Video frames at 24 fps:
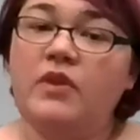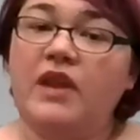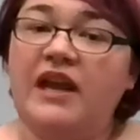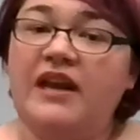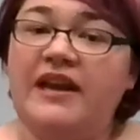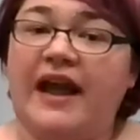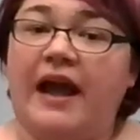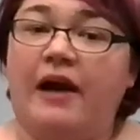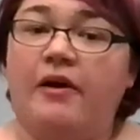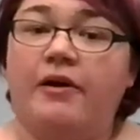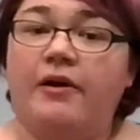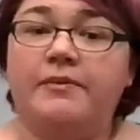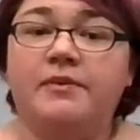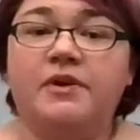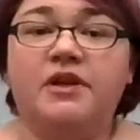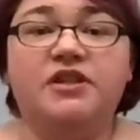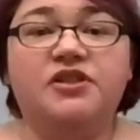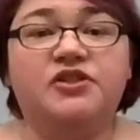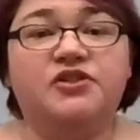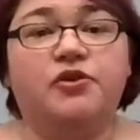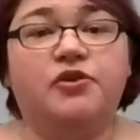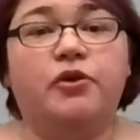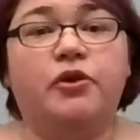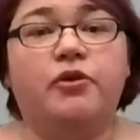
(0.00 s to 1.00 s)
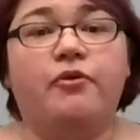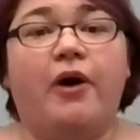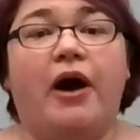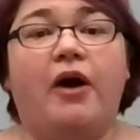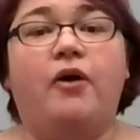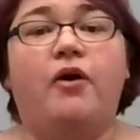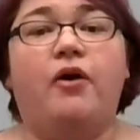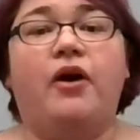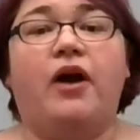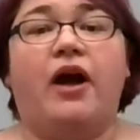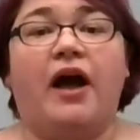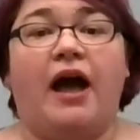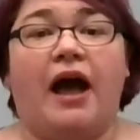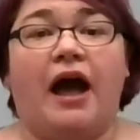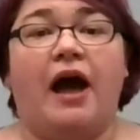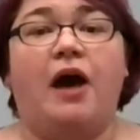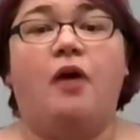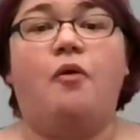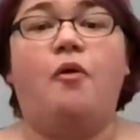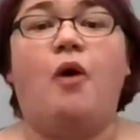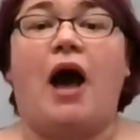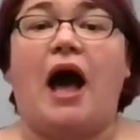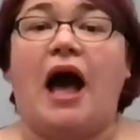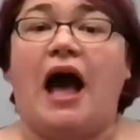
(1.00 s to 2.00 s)
Now, I'm going to show you
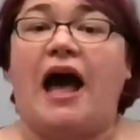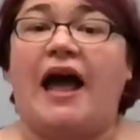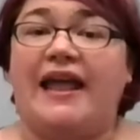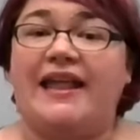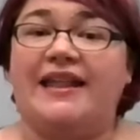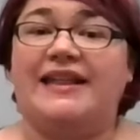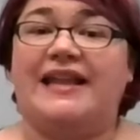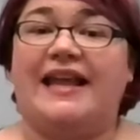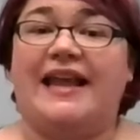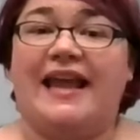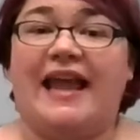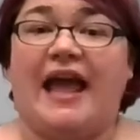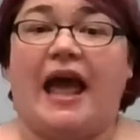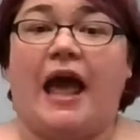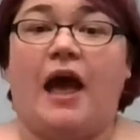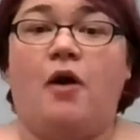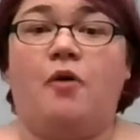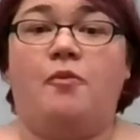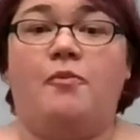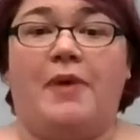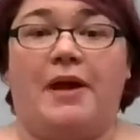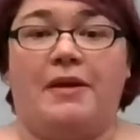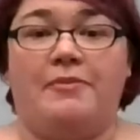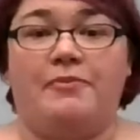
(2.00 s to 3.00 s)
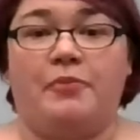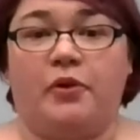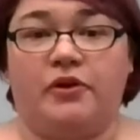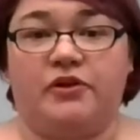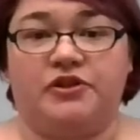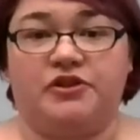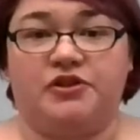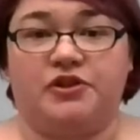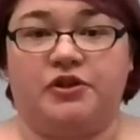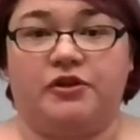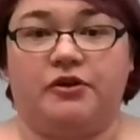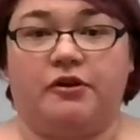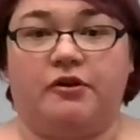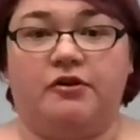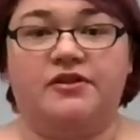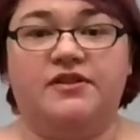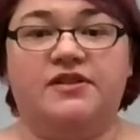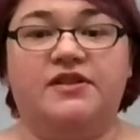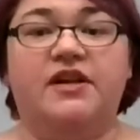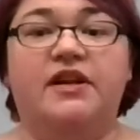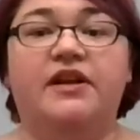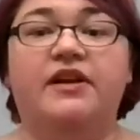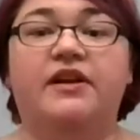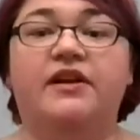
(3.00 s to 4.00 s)
how I lay out my bullet
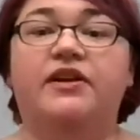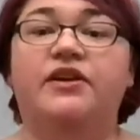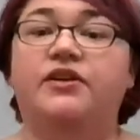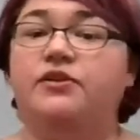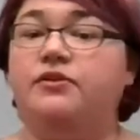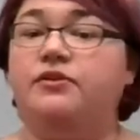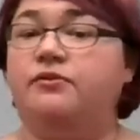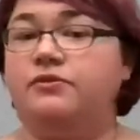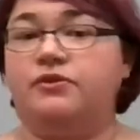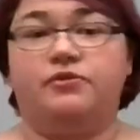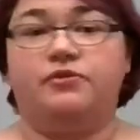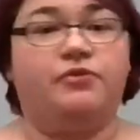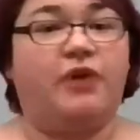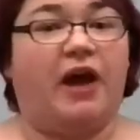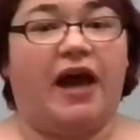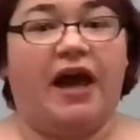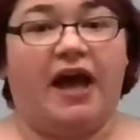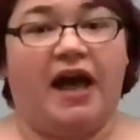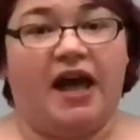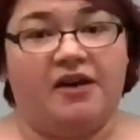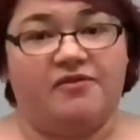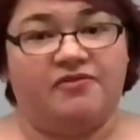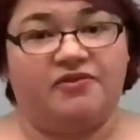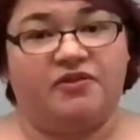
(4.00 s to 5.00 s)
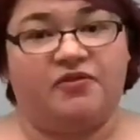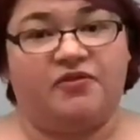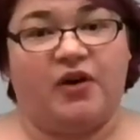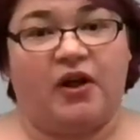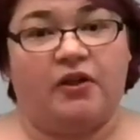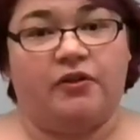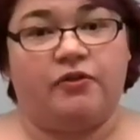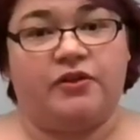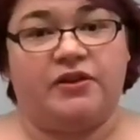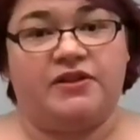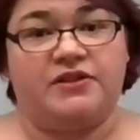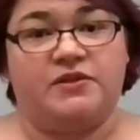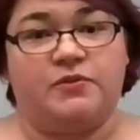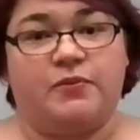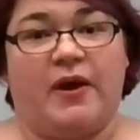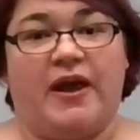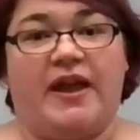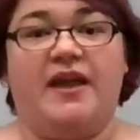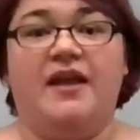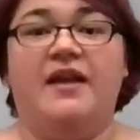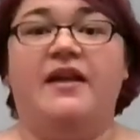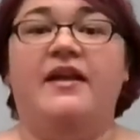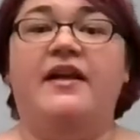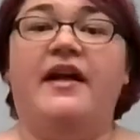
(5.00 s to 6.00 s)
journals. You do not have to follow this
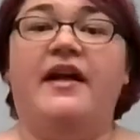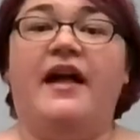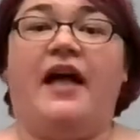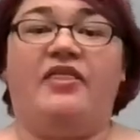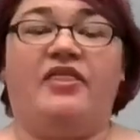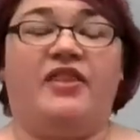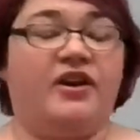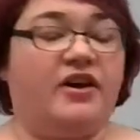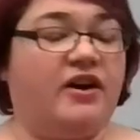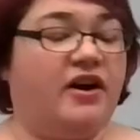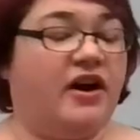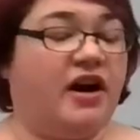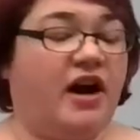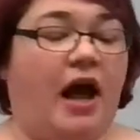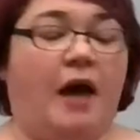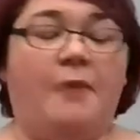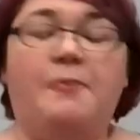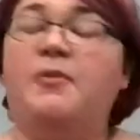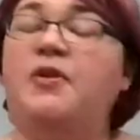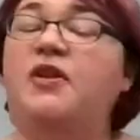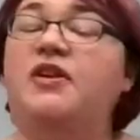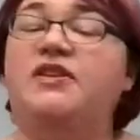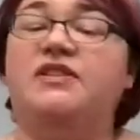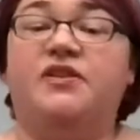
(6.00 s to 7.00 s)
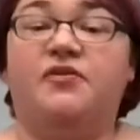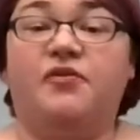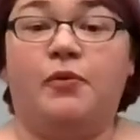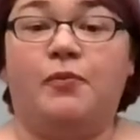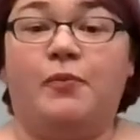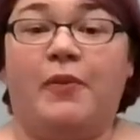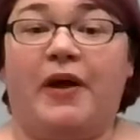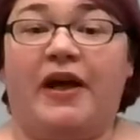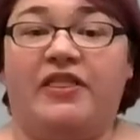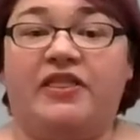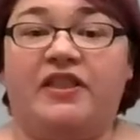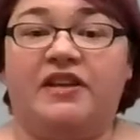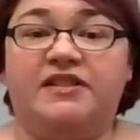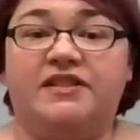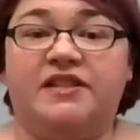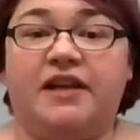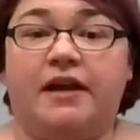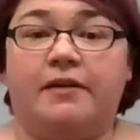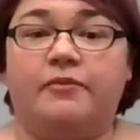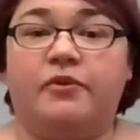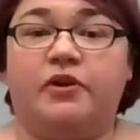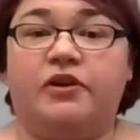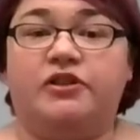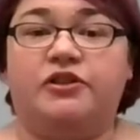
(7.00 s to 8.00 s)
way. There are a couple of different methods
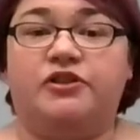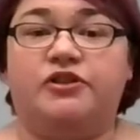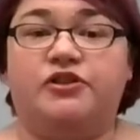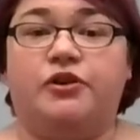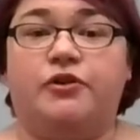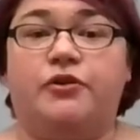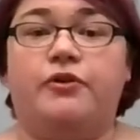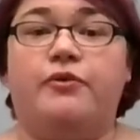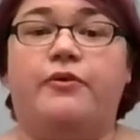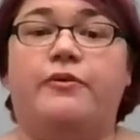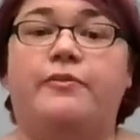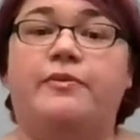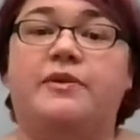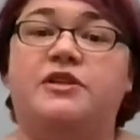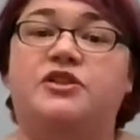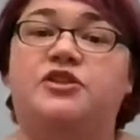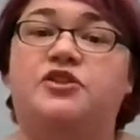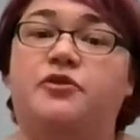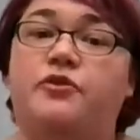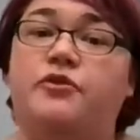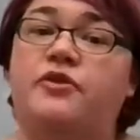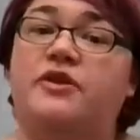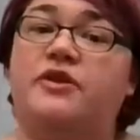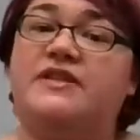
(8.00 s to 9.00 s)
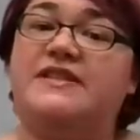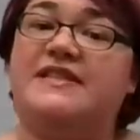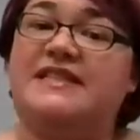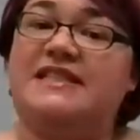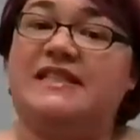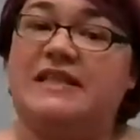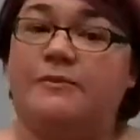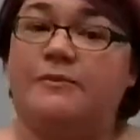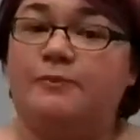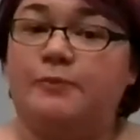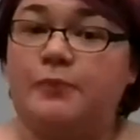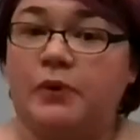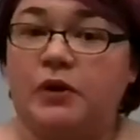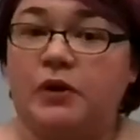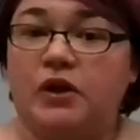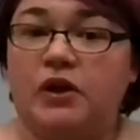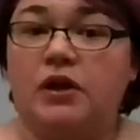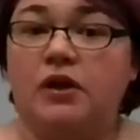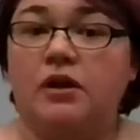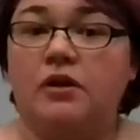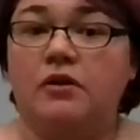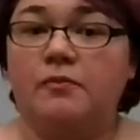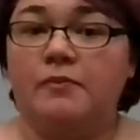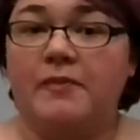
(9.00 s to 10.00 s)
I'm going to show you. I'm going to show you the
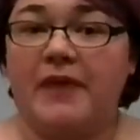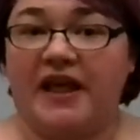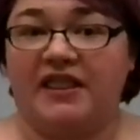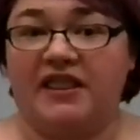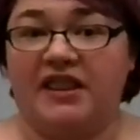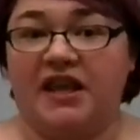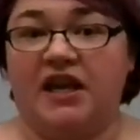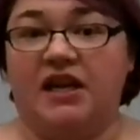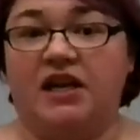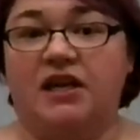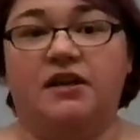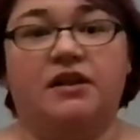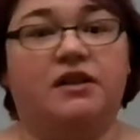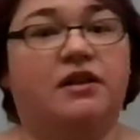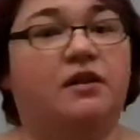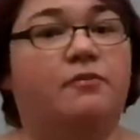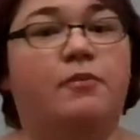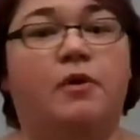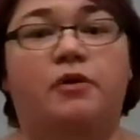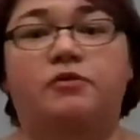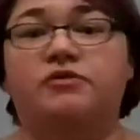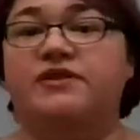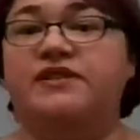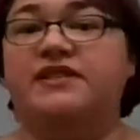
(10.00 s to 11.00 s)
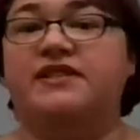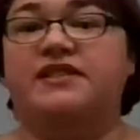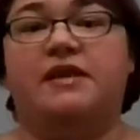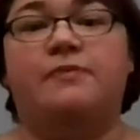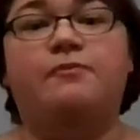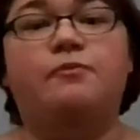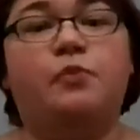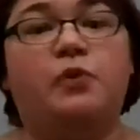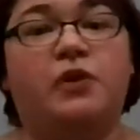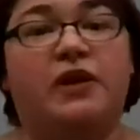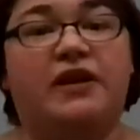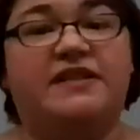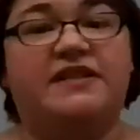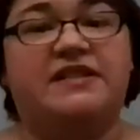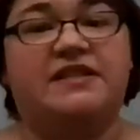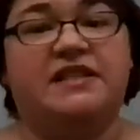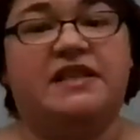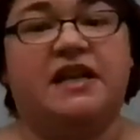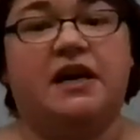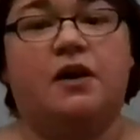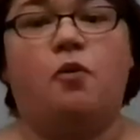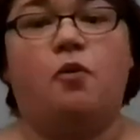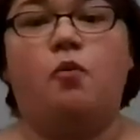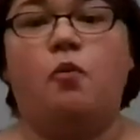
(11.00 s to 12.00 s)
simple method, the most
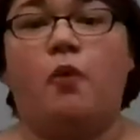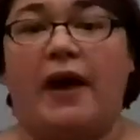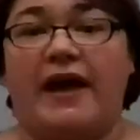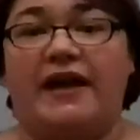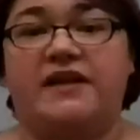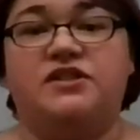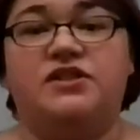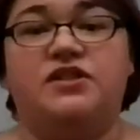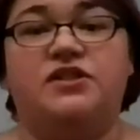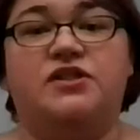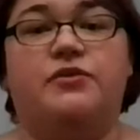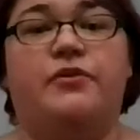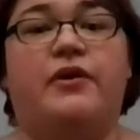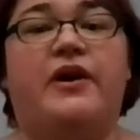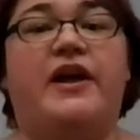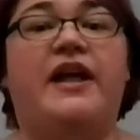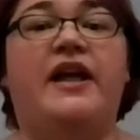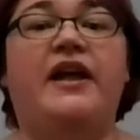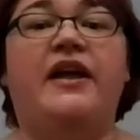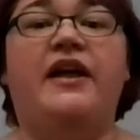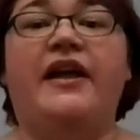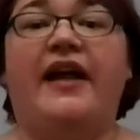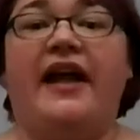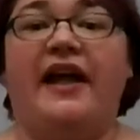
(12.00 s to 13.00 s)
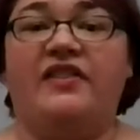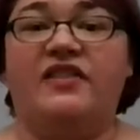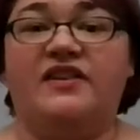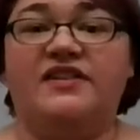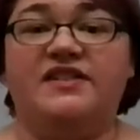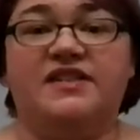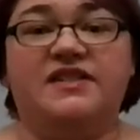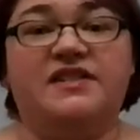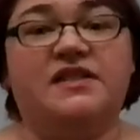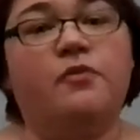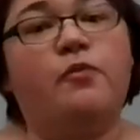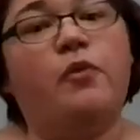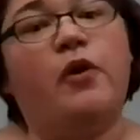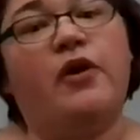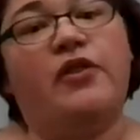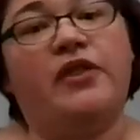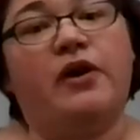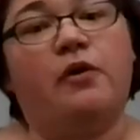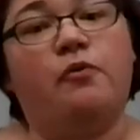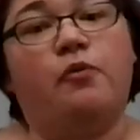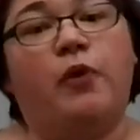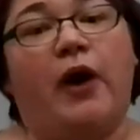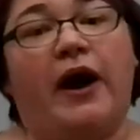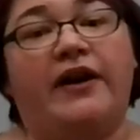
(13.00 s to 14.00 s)
simplistic way to do it, and this is the one
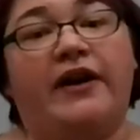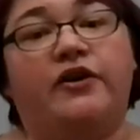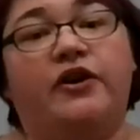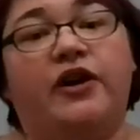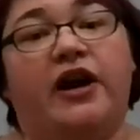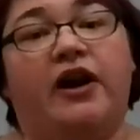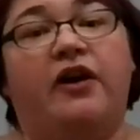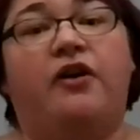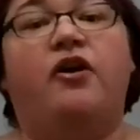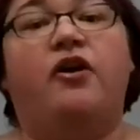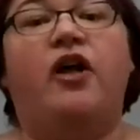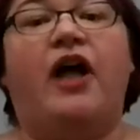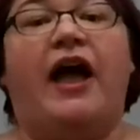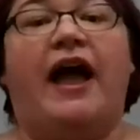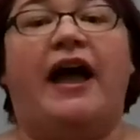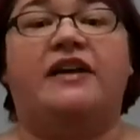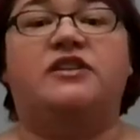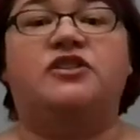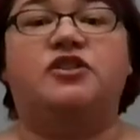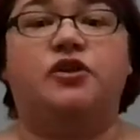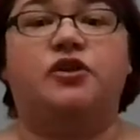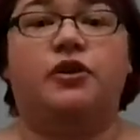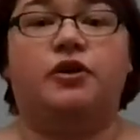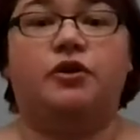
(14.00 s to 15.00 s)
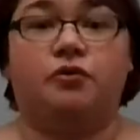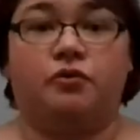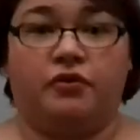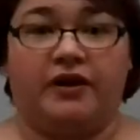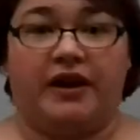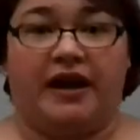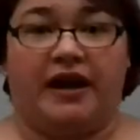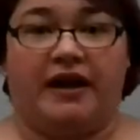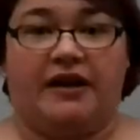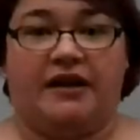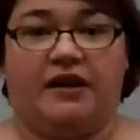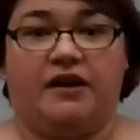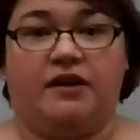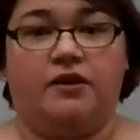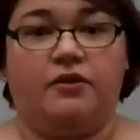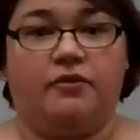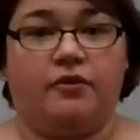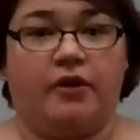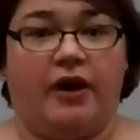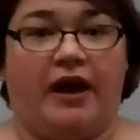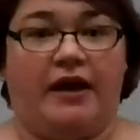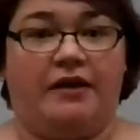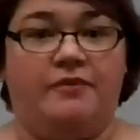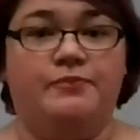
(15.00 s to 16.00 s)
that Ryder Carroll actually created,
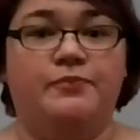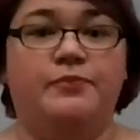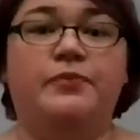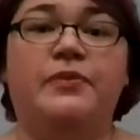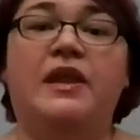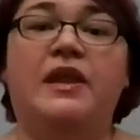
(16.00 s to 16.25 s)
okay?